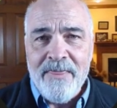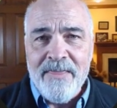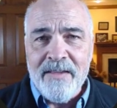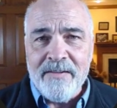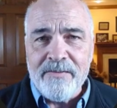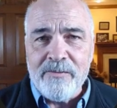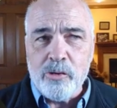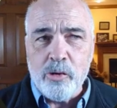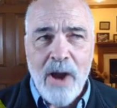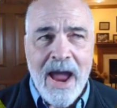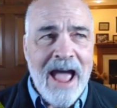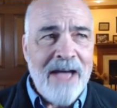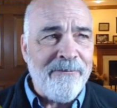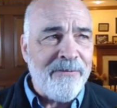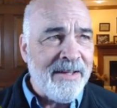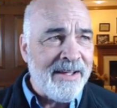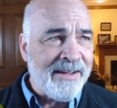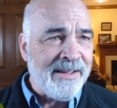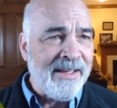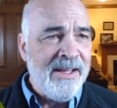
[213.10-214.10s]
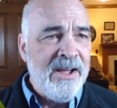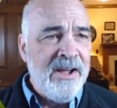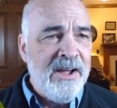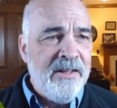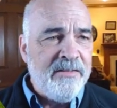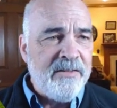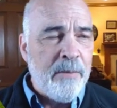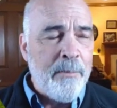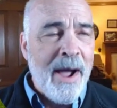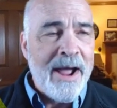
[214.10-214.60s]
this traffic
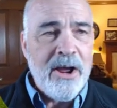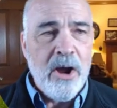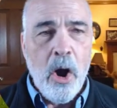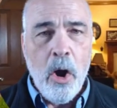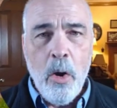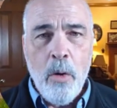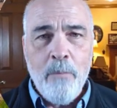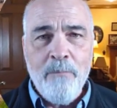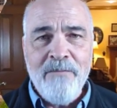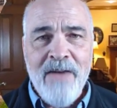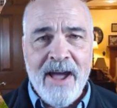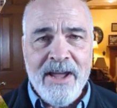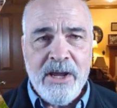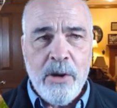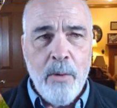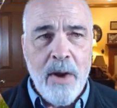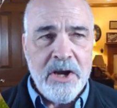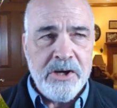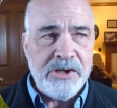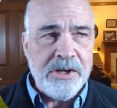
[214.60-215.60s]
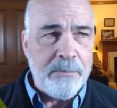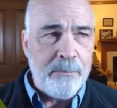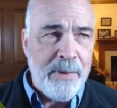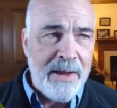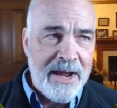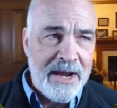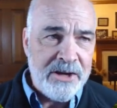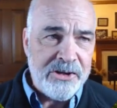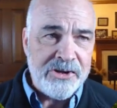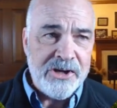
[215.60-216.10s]
to my home valuation
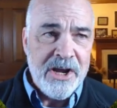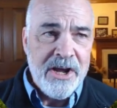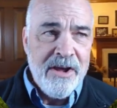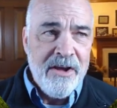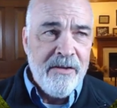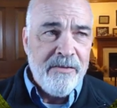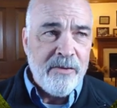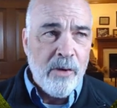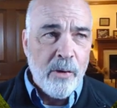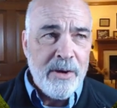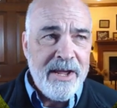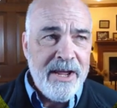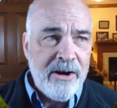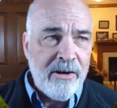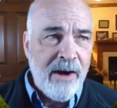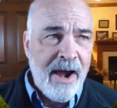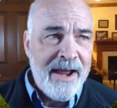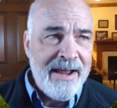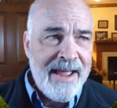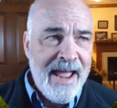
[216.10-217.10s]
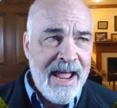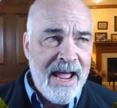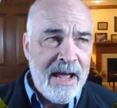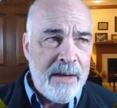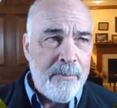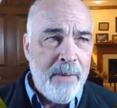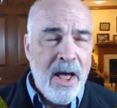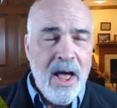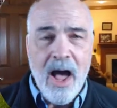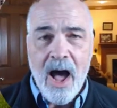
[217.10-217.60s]
page. So here I
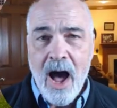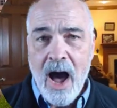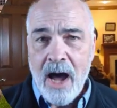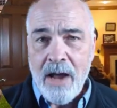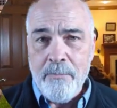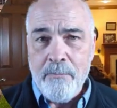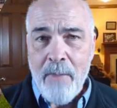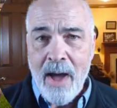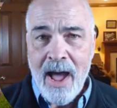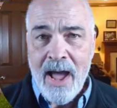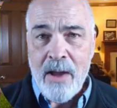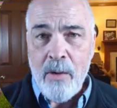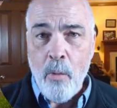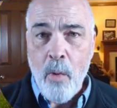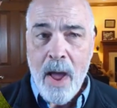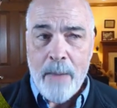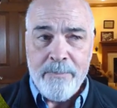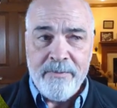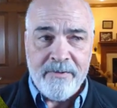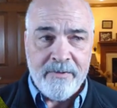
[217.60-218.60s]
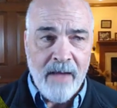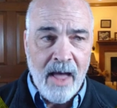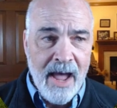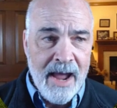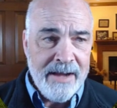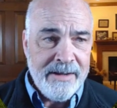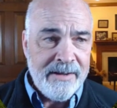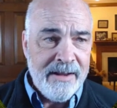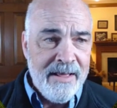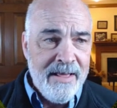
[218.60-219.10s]
am on my
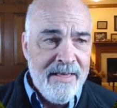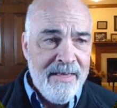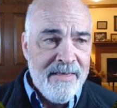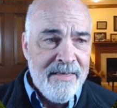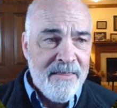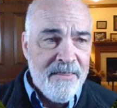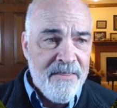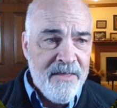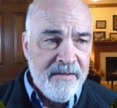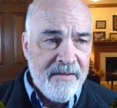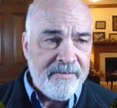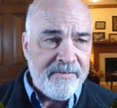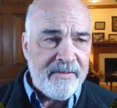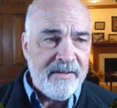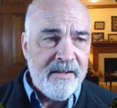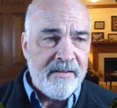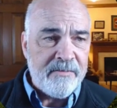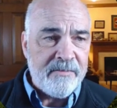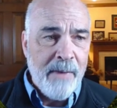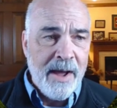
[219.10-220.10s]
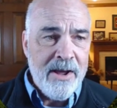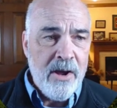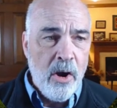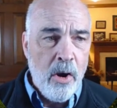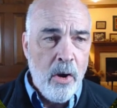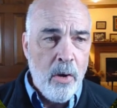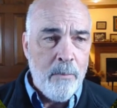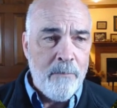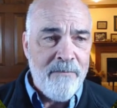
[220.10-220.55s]
website. This is my home